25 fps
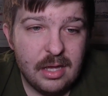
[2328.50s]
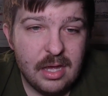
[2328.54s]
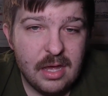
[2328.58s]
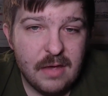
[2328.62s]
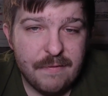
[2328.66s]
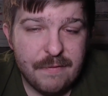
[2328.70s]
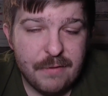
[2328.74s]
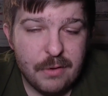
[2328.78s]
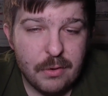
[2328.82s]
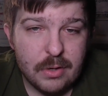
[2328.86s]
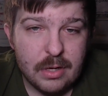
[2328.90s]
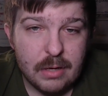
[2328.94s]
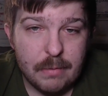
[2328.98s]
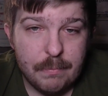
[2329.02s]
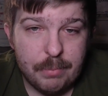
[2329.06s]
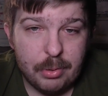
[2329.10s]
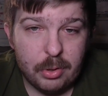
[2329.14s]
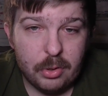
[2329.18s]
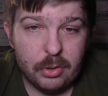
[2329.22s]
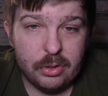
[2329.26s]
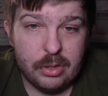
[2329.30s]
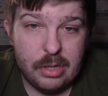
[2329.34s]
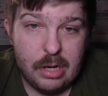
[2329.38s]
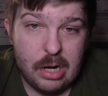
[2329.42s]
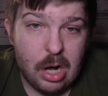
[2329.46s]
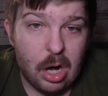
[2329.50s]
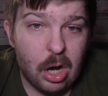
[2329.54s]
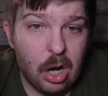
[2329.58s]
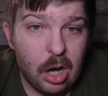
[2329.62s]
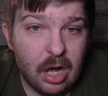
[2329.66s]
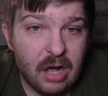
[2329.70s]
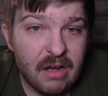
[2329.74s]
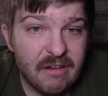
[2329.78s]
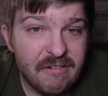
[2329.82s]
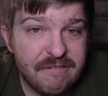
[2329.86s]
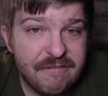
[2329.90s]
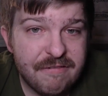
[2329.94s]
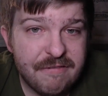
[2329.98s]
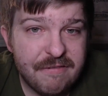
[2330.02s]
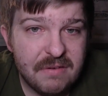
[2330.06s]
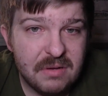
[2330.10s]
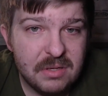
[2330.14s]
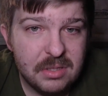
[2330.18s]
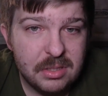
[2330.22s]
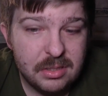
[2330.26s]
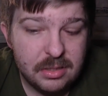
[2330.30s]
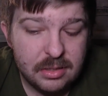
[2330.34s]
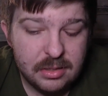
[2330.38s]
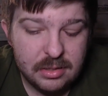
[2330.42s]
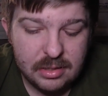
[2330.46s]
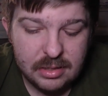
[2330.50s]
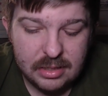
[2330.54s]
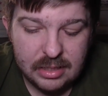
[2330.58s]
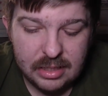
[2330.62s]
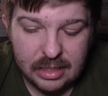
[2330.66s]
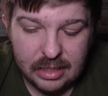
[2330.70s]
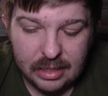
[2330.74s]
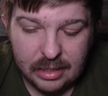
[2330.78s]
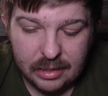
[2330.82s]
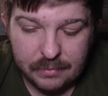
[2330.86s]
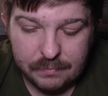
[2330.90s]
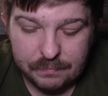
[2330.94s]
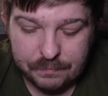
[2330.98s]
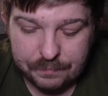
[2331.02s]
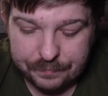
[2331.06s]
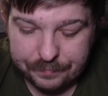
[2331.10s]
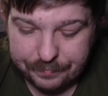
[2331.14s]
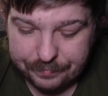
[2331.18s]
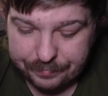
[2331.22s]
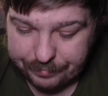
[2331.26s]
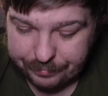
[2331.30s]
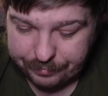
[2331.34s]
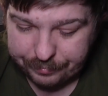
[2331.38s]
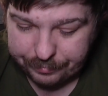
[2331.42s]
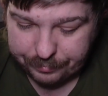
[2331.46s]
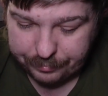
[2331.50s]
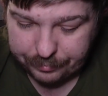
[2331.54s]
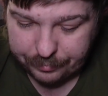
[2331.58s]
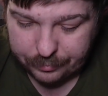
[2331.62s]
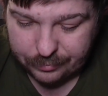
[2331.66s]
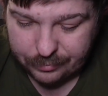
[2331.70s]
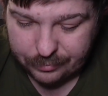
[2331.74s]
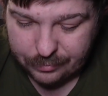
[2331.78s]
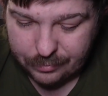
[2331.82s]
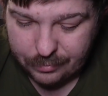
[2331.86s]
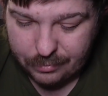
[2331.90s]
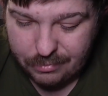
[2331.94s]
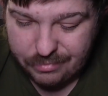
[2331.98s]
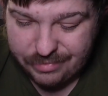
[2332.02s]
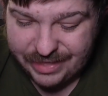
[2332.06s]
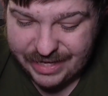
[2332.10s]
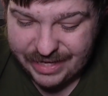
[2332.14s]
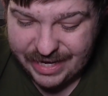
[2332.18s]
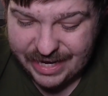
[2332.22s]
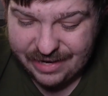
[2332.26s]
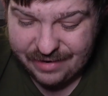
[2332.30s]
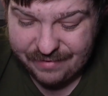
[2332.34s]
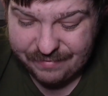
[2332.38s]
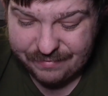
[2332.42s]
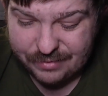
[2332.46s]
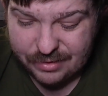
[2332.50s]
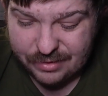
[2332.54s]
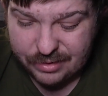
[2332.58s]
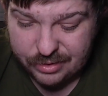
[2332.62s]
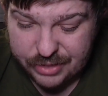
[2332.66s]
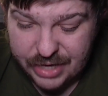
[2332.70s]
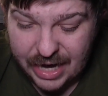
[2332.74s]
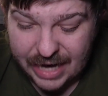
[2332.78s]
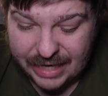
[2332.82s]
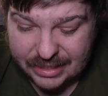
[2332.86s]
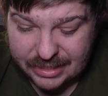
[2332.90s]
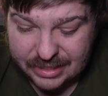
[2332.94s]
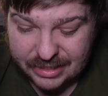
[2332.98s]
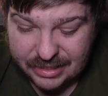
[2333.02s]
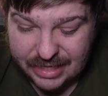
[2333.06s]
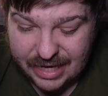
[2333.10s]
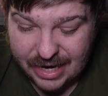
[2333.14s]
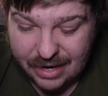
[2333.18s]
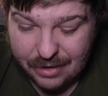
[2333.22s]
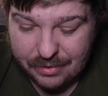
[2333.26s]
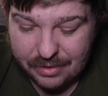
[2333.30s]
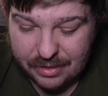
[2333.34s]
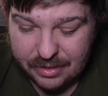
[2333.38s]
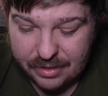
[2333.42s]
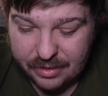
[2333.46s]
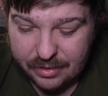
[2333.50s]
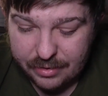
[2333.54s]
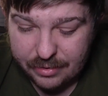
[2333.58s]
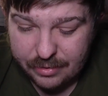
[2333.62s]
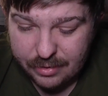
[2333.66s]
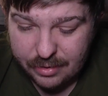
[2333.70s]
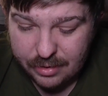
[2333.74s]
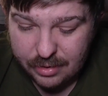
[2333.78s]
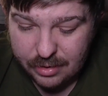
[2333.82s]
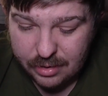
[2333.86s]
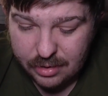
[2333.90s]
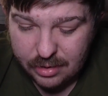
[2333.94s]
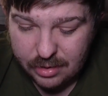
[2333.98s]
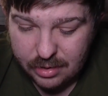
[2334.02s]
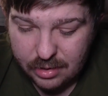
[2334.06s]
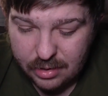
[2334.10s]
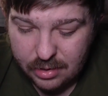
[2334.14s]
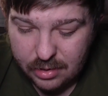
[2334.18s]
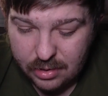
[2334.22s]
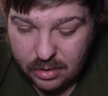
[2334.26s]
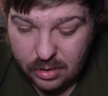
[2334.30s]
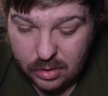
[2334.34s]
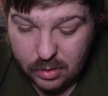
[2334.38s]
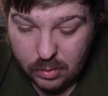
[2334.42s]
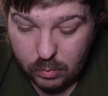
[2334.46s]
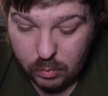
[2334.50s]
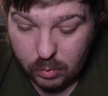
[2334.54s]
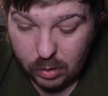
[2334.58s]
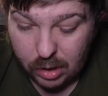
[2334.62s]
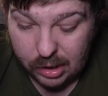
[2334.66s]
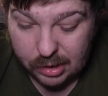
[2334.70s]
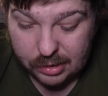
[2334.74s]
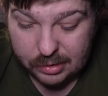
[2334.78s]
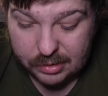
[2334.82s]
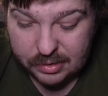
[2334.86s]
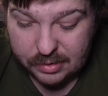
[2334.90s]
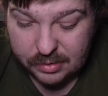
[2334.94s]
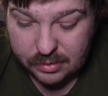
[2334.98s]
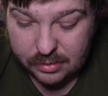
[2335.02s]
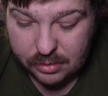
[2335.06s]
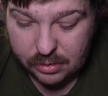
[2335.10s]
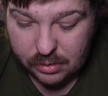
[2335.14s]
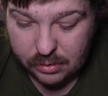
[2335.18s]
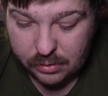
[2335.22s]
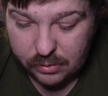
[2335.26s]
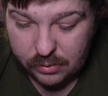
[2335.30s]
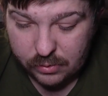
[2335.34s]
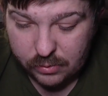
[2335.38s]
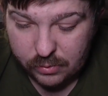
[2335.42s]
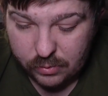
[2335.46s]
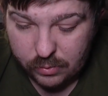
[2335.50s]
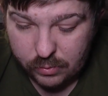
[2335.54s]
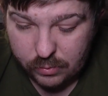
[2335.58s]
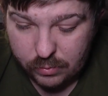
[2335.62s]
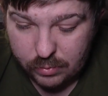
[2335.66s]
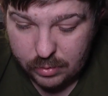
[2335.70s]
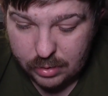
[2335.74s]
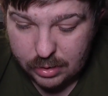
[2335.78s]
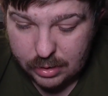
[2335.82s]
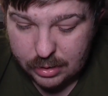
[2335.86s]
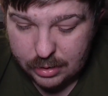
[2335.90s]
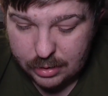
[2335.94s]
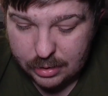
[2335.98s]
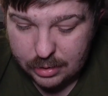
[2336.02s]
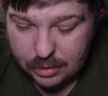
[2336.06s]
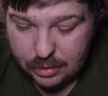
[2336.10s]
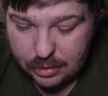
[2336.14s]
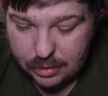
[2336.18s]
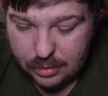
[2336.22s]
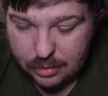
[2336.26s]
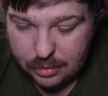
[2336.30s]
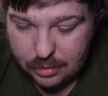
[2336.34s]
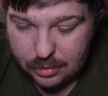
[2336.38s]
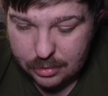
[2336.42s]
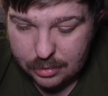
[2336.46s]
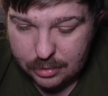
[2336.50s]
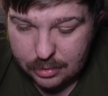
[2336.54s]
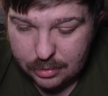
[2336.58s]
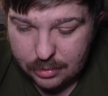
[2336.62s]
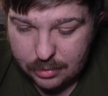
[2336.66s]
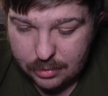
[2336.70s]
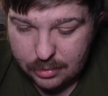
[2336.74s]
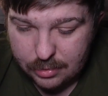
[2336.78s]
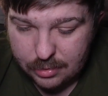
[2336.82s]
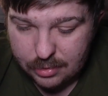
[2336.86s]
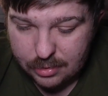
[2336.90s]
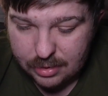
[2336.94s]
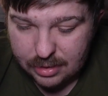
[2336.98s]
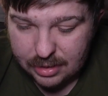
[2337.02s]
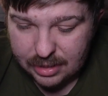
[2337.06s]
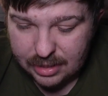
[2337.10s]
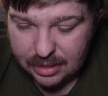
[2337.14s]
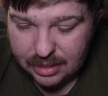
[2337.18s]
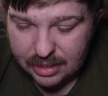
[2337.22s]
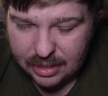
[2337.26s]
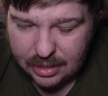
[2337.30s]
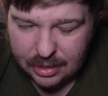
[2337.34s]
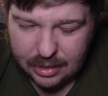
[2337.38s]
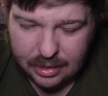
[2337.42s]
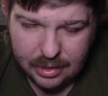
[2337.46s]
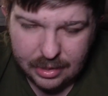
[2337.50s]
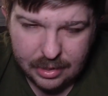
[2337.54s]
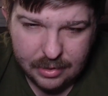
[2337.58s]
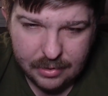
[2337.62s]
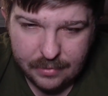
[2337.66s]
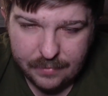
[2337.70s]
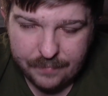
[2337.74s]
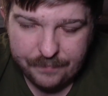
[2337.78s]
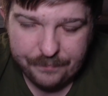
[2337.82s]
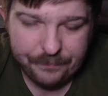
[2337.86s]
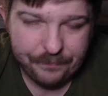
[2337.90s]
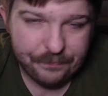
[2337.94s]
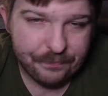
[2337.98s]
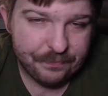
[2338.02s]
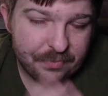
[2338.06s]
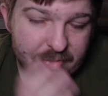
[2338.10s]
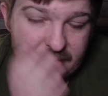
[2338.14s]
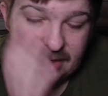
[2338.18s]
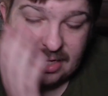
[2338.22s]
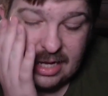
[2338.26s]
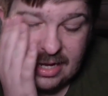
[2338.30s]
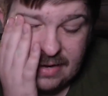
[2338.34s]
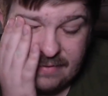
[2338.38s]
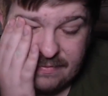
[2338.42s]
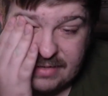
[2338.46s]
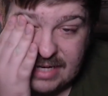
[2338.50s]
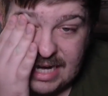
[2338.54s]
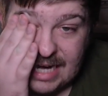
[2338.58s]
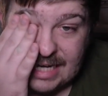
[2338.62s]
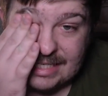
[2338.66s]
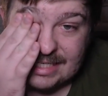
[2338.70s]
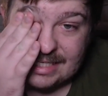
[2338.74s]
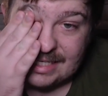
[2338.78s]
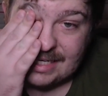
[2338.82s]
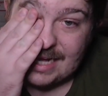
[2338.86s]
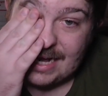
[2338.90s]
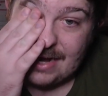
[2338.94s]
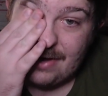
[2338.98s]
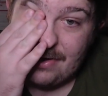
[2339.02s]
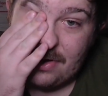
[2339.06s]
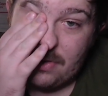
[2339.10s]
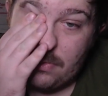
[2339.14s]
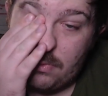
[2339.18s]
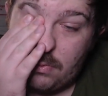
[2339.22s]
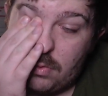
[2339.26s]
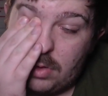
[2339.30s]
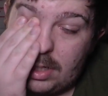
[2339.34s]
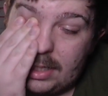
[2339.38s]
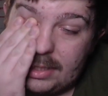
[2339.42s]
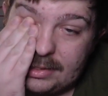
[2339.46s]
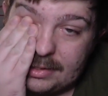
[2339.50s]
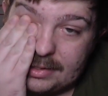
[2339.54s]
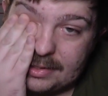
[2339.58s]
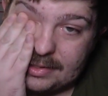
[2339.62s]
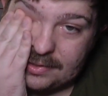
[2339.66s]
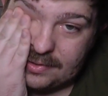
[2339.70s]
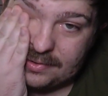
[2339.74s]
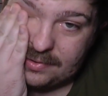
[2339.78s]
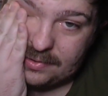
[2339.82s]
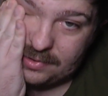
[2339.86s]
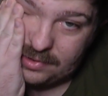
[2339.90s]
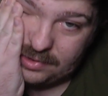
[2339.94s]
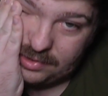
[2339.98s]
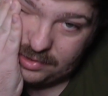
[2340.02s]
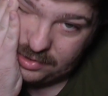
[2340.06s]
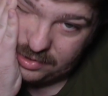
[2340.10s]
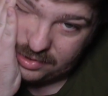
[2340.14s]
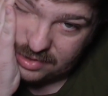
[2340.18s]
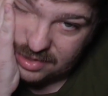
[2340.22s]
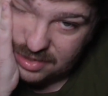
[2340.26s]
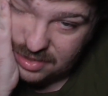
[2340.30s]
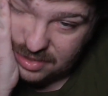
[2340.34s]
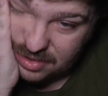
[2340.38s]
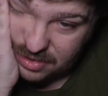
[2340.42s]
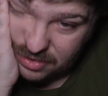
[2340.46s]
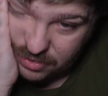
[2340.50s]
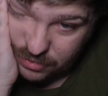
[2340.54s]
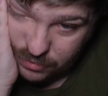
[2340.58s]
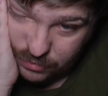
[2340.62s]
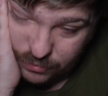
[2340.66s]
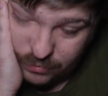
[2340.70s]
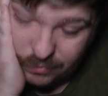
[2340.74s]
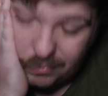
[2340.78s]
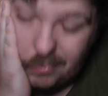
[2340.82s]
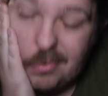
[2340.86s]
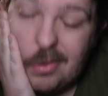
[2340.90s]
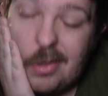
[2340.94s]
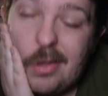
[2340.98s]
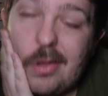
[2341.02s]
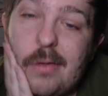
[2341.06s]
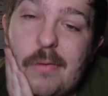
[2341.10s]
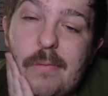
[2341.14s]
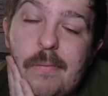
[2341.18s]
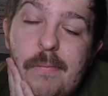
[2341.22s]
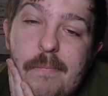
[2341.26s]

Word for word: if you can pull it off. Um, and if Jackson County wants to, if Jackson County wants to